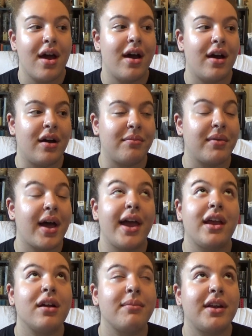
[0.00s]

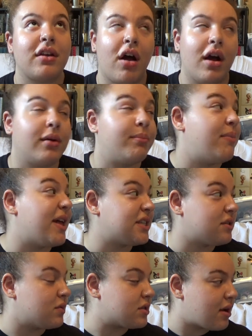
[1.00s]
I hear my dog
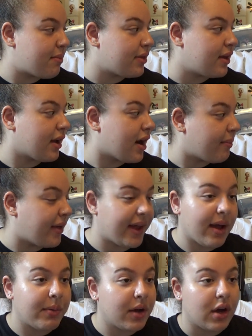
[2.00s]
messing with something, and I'm
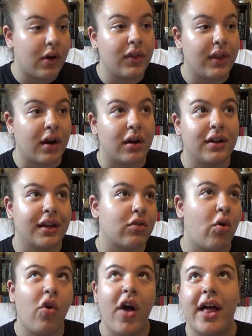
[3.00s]
like, I'm gonna go in there, and like
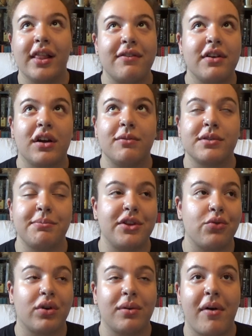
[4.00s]
the whole living room's gonna be
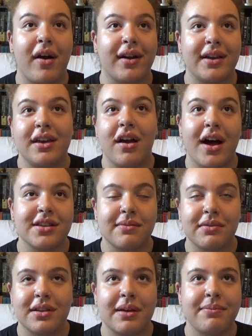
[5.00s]
torn apart because he got
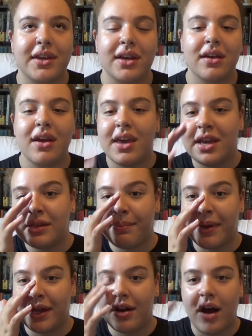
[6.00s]
something. He's a
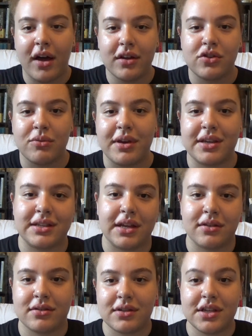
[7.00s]
big dog, so it makes
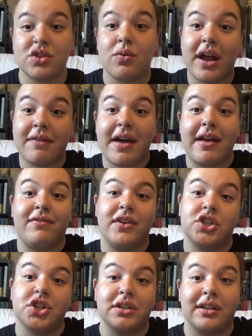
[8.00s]
sense. He's the one I've had
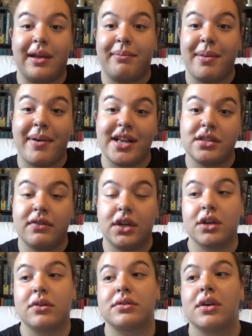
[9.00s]
featured in like my past
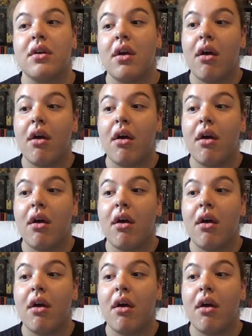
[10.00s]
videos.